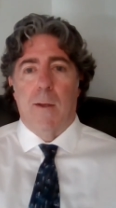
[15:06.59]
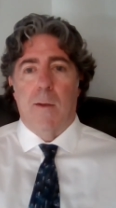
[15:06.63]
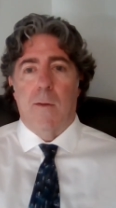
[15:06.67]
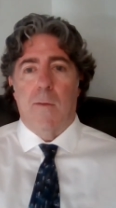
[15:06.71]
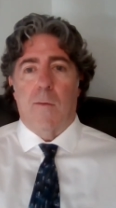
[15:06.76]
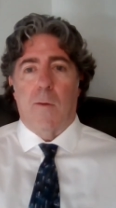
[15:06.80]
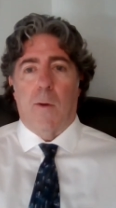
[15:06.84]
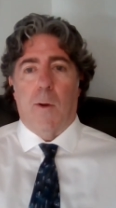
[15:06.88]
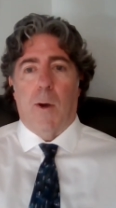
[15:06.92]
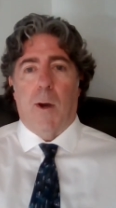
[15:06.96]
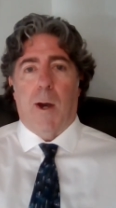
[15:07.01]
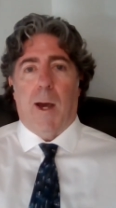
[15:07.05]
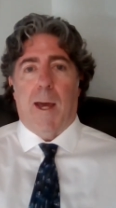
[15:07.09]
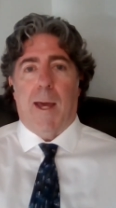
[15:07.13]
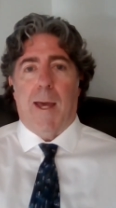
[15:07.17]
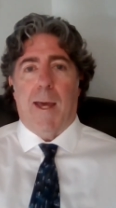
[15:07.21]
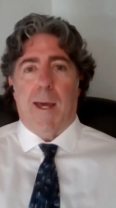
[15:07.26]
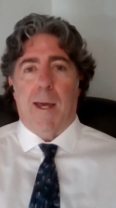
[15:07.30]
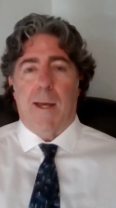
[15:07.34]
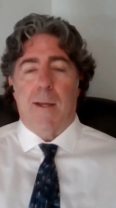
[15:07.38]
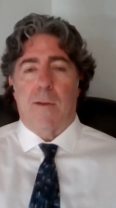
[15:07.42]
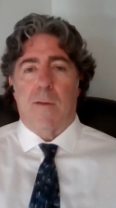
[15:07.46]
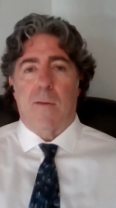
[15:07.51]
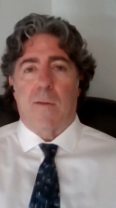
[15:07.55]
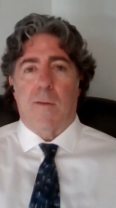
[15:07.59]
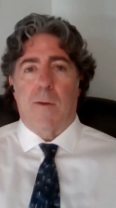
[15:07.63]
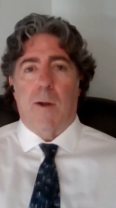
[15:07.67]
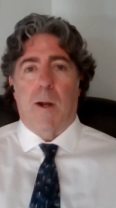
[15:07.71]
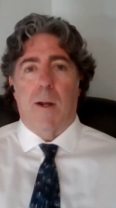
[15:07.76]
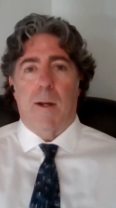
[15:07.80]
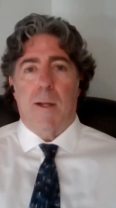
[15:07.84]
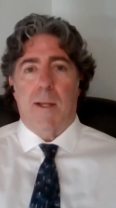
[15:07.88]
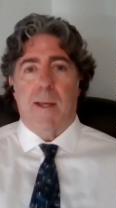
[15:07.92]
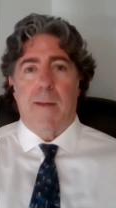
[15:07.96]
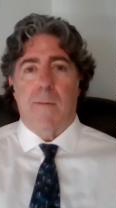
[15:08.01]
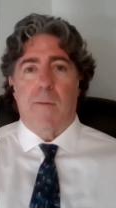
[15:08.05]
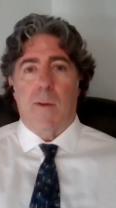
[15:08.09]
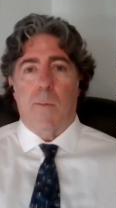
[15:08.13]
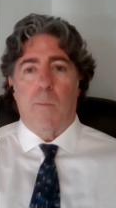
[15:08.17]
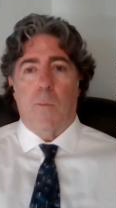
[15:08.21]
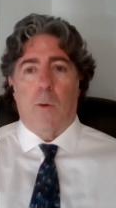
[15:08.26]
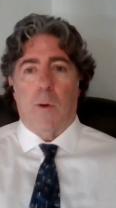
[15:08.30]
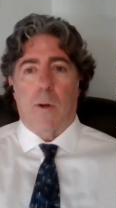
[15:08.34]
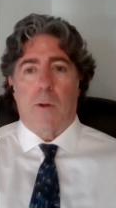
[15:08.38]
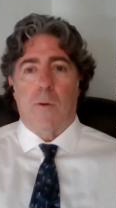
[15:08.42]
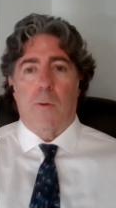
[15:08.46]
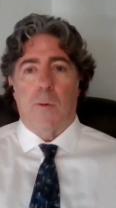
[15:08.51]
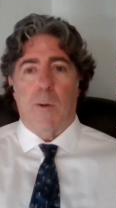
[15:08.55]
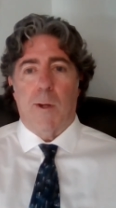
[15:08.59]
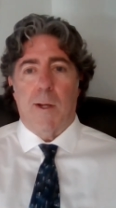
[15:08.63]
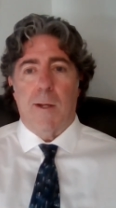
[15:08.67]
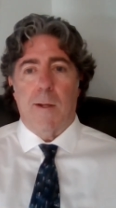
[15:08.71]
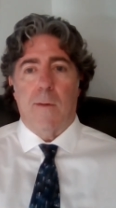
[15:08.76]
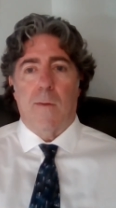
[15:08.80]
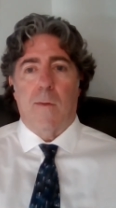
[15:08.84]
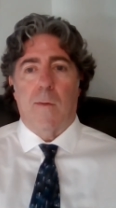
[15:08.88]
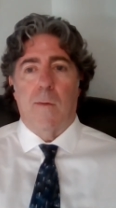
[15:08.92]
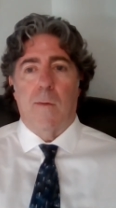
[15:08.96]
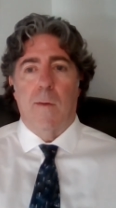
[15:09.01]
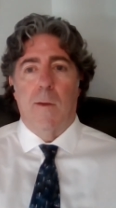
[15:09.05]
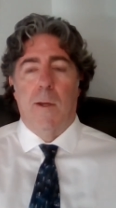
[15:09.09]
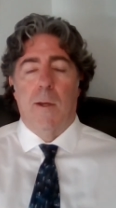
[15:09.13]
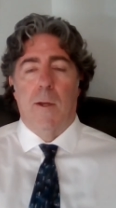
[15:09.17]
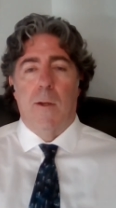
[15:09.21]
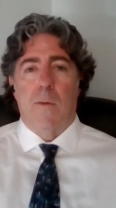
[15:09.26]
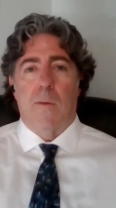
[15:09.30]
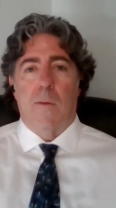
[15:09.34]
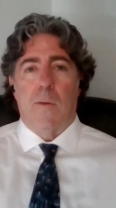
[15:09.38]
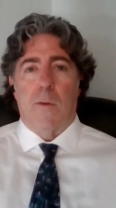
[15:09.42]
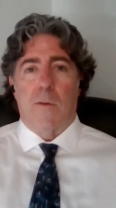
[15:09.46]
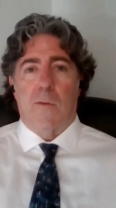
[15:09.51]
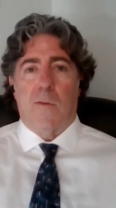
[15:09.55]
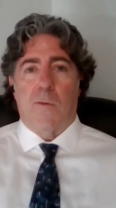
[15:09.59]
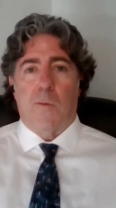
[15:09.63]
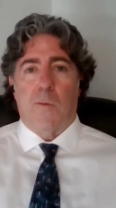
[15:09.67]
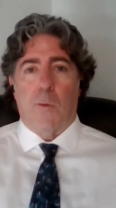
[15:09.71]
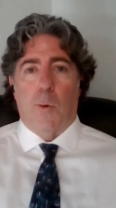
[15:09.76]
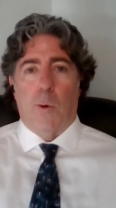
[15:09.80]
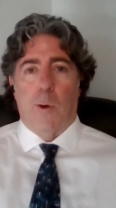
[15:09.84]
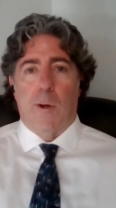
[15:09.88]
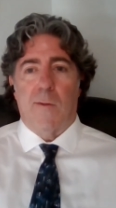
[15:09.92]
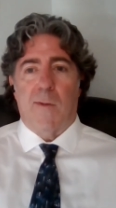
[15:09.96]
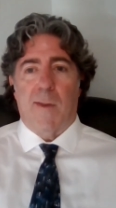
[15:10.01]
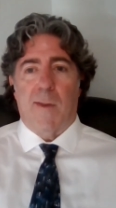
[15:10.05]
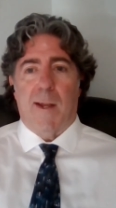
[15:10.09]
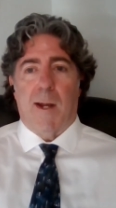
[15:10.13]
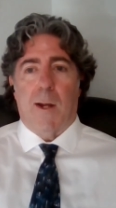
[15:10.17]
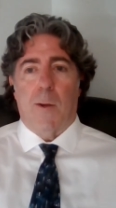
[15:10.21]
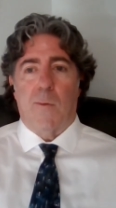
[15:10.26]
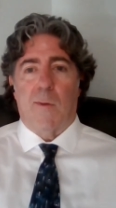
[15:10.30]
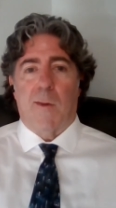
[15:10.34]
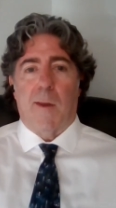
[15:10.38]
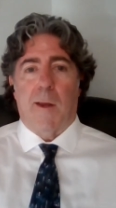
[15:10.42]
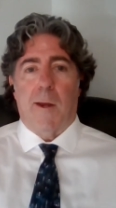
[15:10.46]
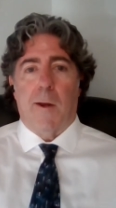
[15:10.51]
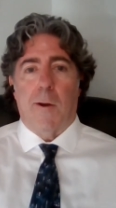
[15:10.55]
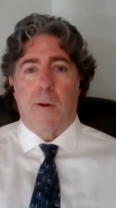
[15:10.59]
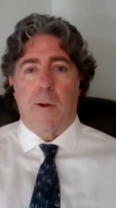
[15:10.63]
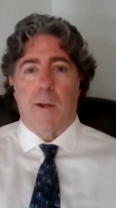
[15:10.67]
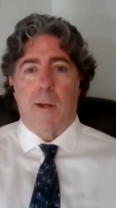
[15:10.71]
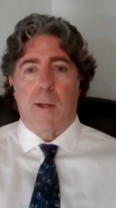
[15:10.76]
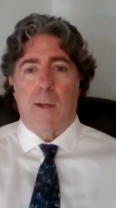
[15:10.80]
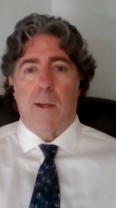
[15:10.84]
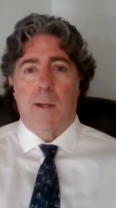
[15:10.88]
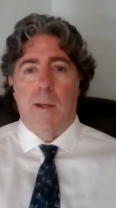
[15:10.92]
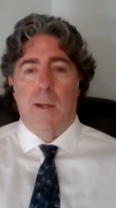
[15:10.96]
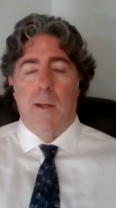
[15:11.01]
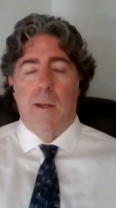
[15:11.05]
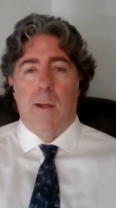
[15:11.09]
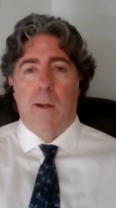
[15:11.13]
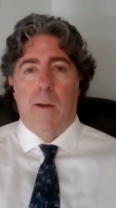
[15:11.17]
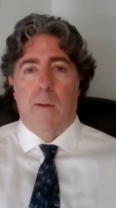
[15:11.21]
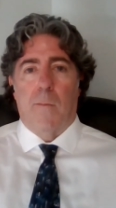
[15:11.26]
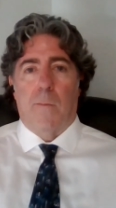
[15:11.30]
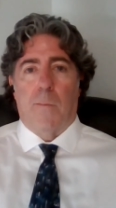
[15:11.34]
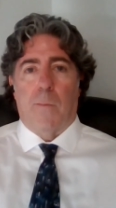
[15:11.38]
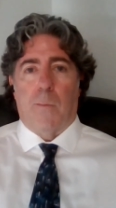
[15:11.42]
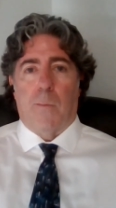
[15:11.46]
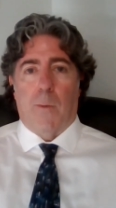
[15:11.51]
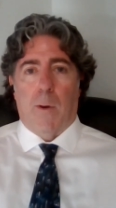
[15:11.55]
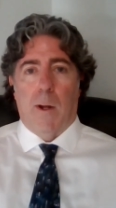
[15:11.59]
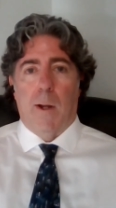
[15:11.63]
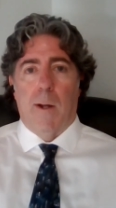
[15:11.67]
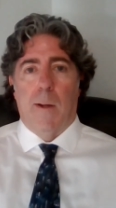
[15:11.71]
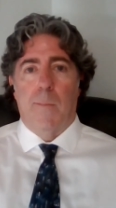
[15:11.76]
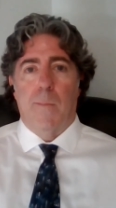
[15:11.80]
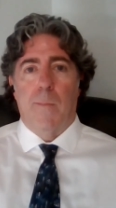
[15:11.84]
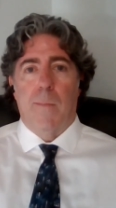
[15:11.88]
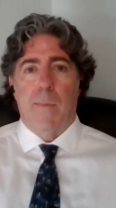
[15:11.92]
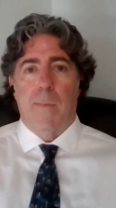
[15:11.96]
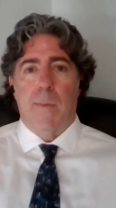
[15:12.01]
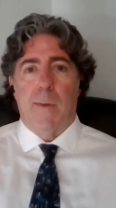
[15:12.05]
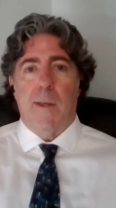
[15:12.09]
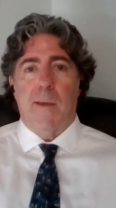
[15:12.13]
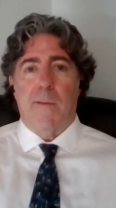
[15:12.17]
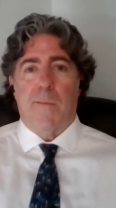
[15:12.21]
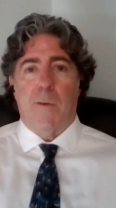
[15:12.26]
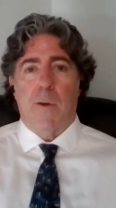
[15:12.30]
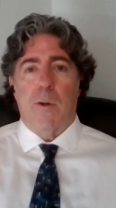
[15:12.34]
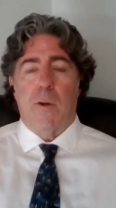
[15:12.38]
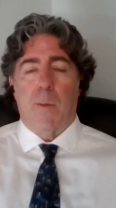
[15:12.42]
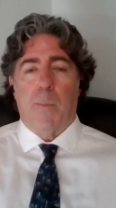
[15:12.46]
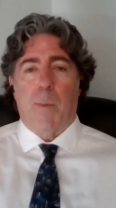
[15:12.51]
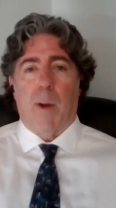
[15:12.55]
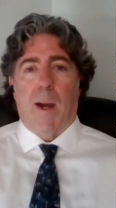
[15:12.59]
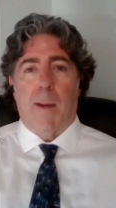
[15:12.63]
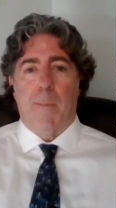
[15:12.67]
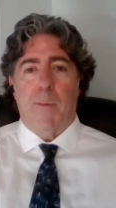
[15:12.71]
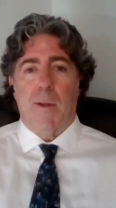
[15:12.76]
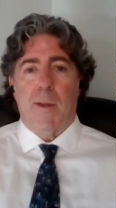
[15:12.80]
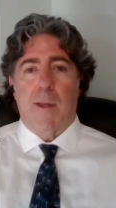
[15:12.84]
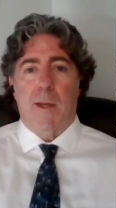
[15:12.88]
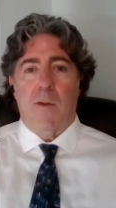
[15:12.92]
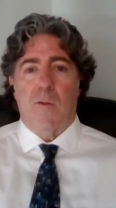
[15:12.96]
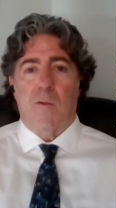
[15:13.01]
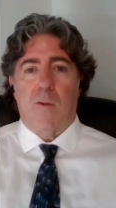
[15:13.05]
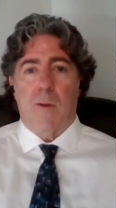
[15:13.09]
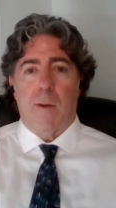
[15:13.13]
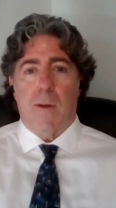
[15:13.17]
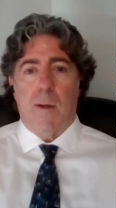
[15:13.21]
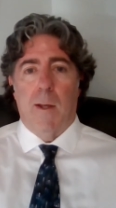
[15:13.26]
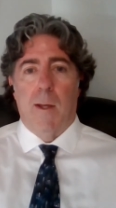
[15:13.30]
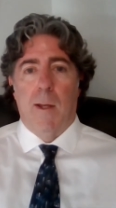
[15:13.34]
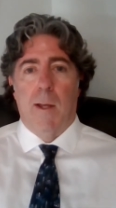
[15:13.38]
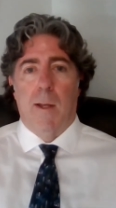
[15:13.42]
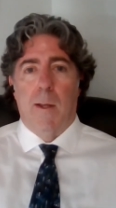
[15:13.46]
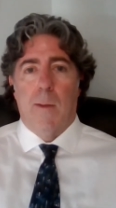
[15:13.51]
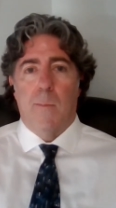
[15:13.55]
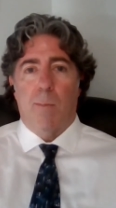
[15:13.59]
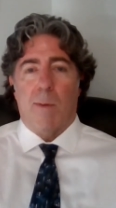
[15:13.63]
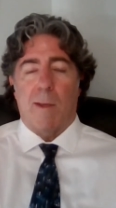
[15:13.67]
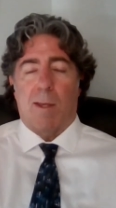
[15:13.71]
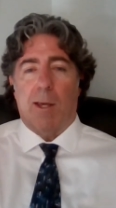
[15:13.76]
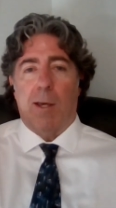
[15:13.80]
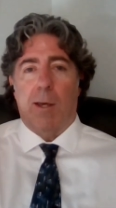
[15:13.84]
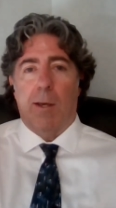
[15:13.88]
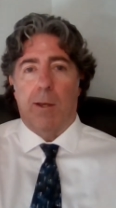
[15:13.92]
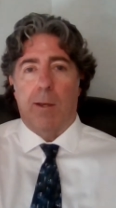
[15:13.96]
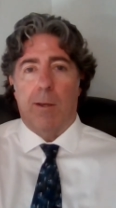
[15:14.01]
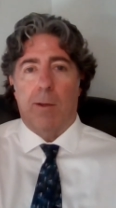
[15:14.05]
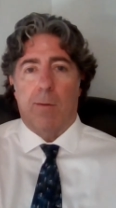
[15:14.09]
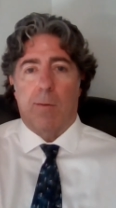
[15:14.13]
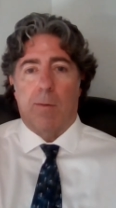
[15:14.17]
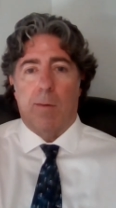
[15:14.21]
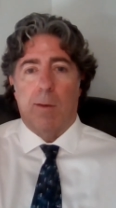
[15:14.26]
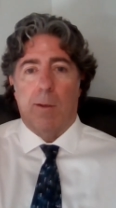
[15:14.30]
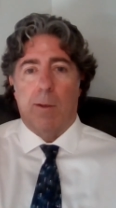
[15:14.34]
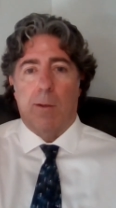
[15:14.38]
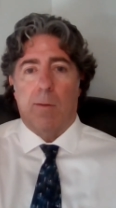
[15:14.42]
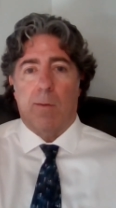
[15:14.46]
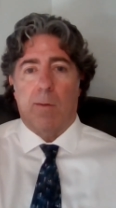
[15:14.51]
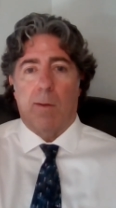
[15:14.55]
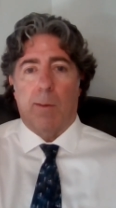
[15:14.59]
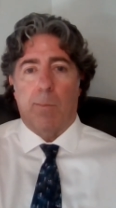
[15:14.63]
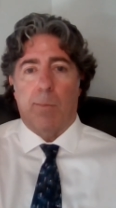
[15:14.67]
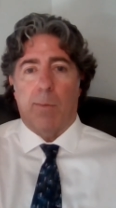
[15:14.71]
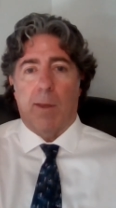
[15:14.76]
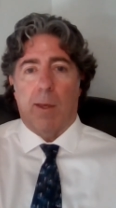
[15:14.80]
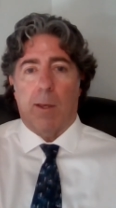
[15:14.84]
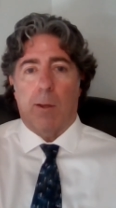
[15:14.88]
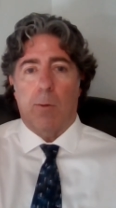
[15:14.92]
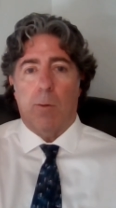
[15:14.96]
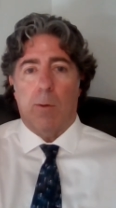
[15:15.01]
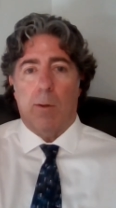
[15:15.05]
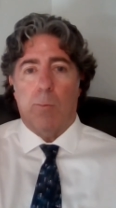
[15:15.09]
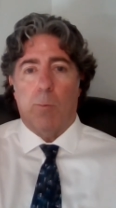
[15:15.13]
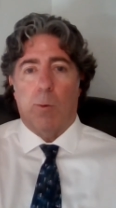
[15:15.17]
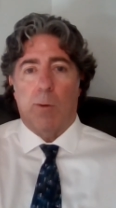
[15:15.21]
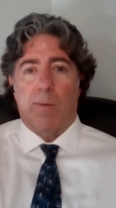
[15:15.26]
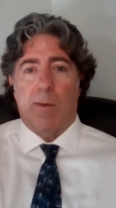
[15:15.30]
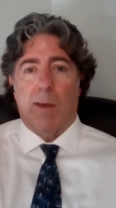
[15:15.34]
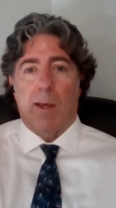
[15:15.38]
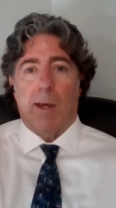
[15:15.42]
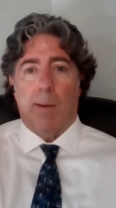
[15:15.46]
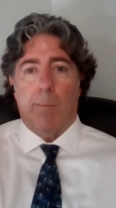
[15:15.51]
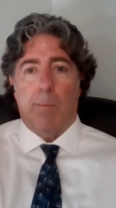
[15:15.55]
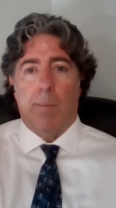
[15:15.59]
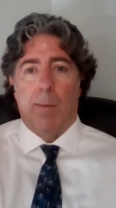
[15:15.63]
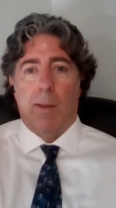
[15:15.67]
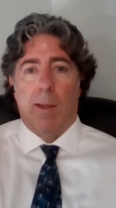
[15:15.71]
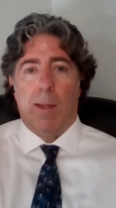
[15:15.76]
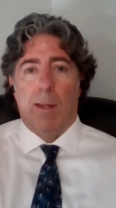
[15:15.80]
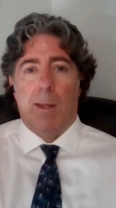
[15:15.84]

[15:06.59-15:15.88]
So I had to start giving more credence to the stories that I was hearing from the offender population, because something was up.